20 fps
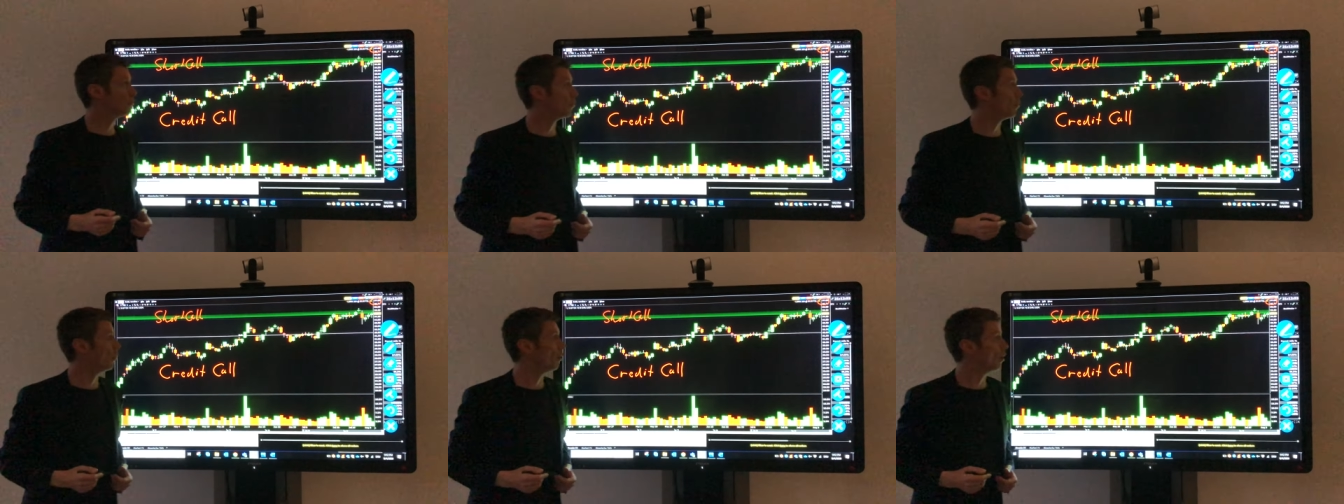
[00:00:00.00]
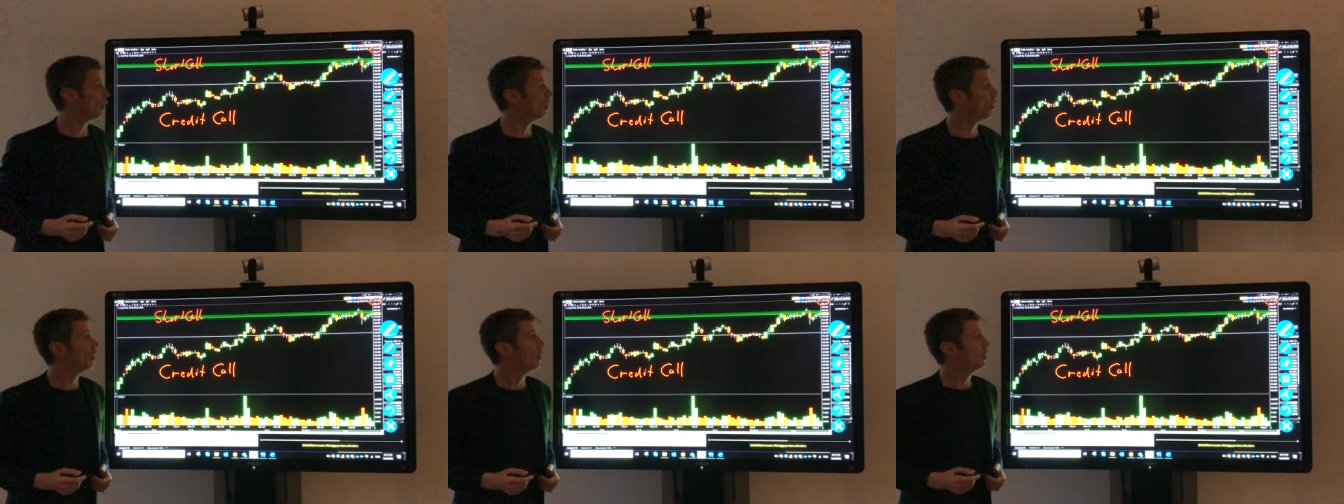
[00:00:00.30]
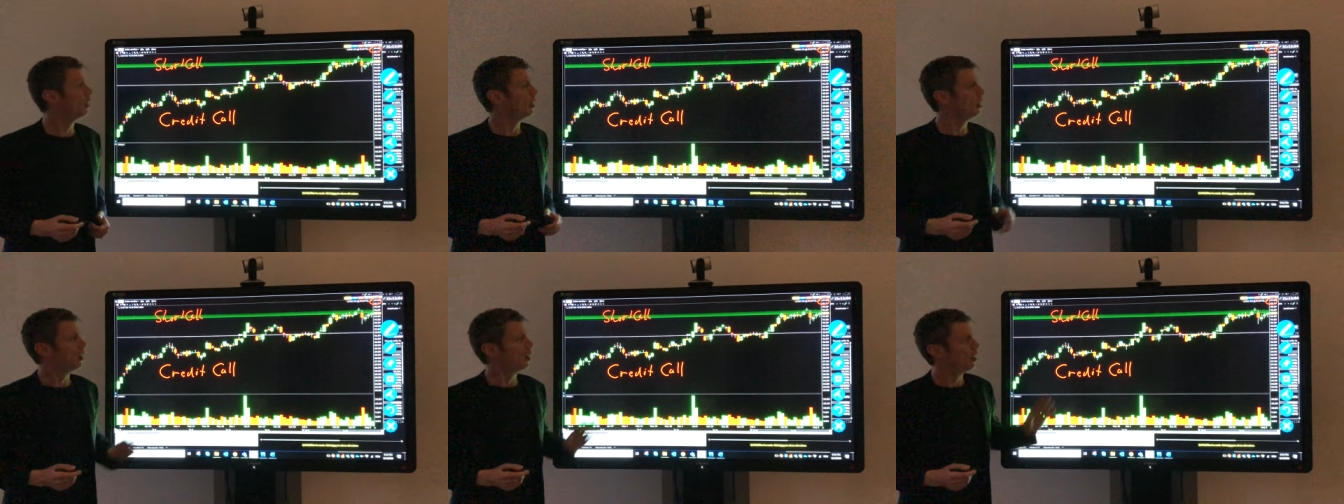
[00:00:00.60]
for
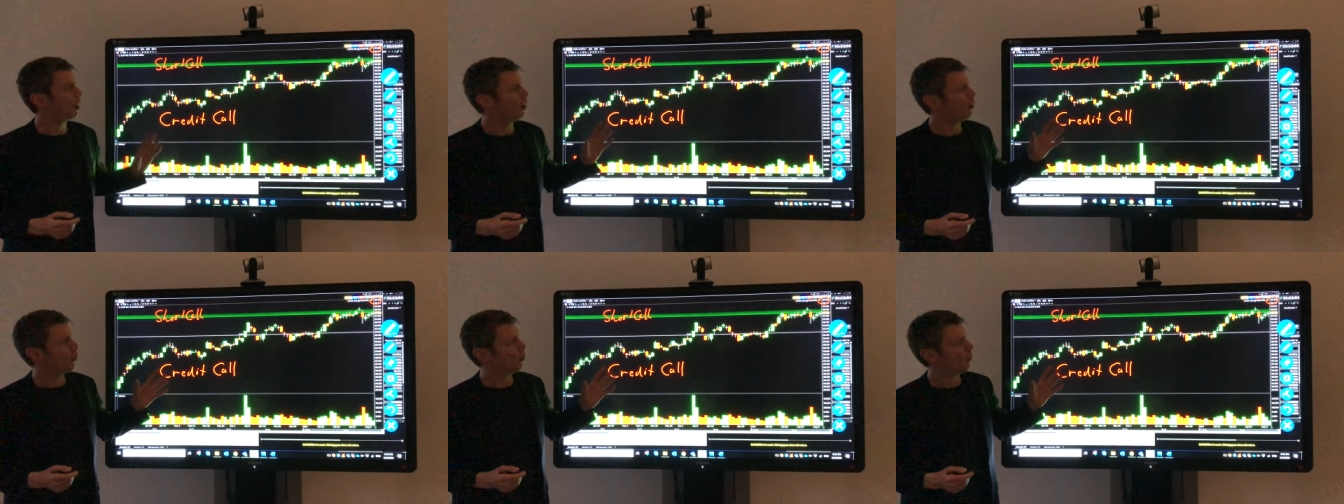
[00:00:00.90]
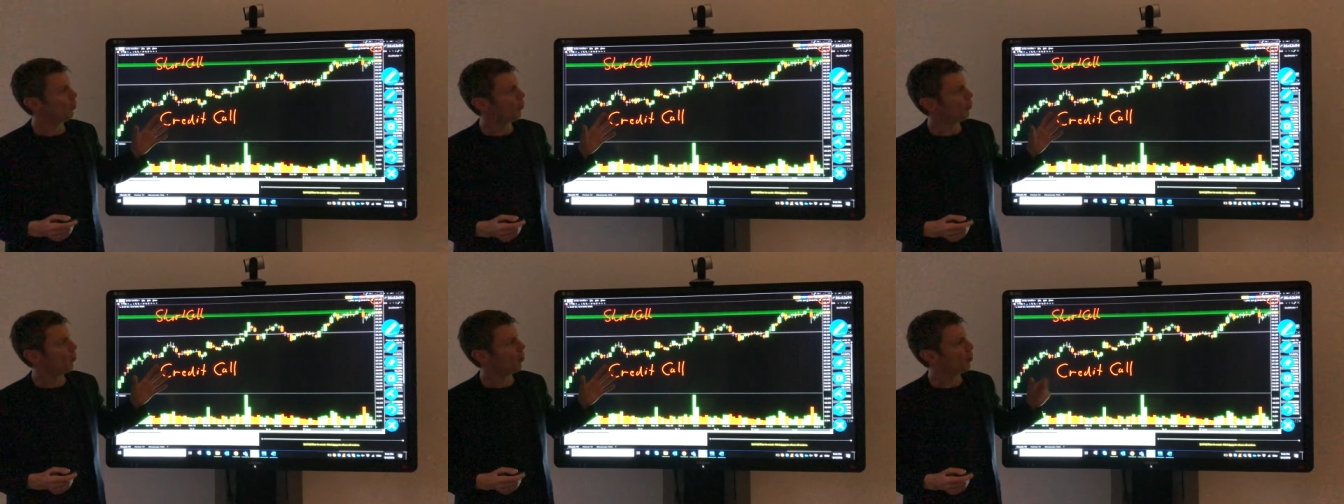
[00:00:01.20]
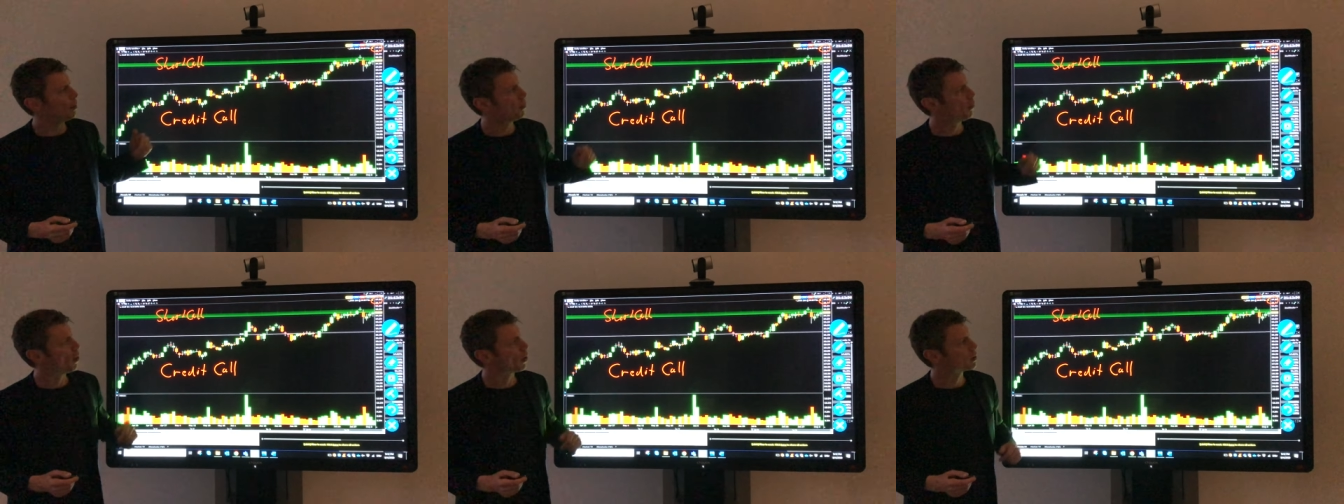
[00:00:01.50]

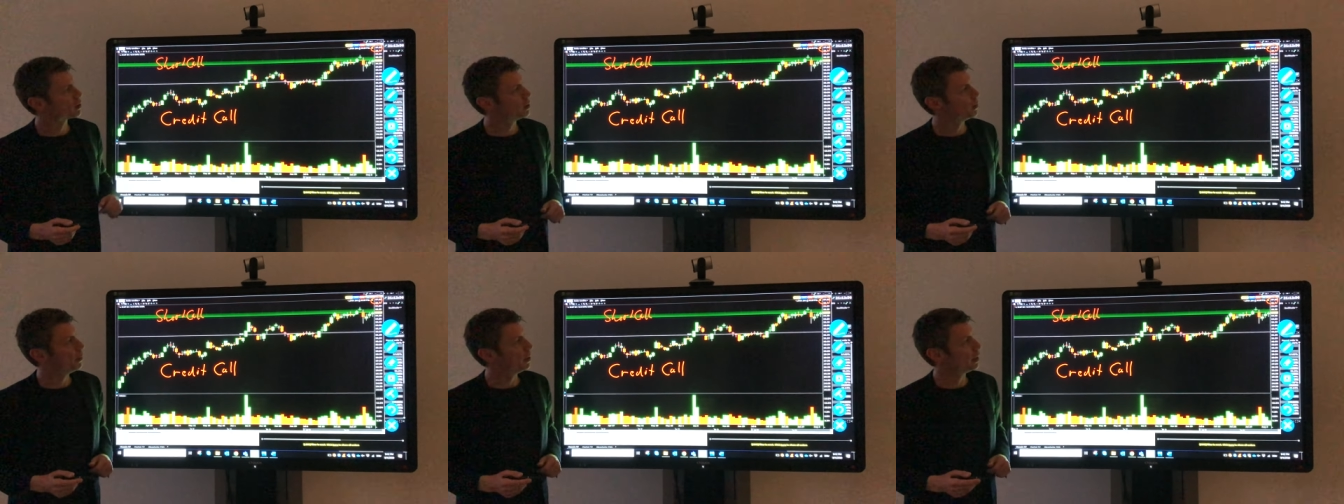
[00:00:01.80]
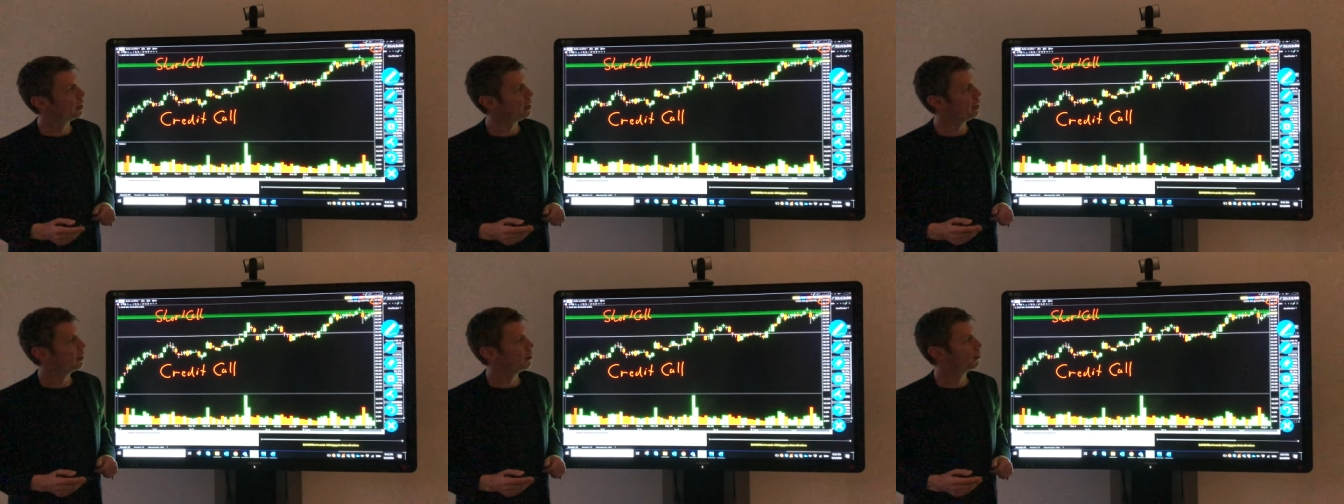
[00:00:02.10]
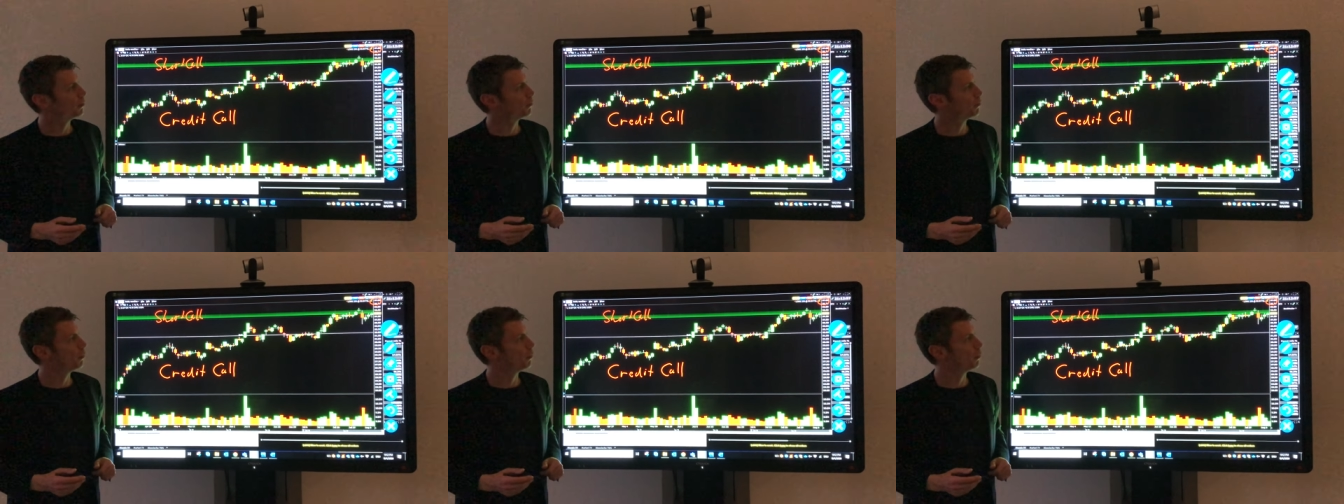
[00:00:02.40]
approximately